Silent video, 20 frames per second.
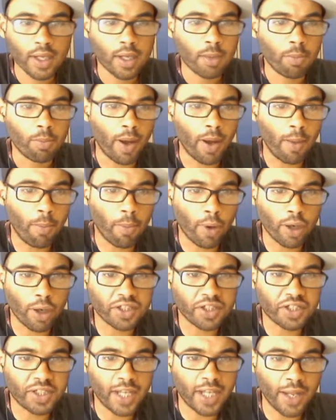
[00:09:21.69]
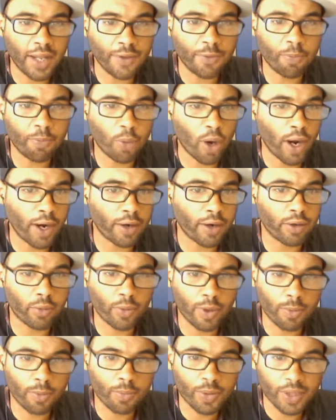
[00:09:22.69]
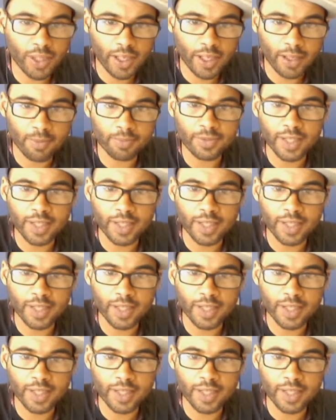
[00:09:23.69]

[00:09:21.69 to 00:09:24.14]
but March 10th, prior to 1 p.m.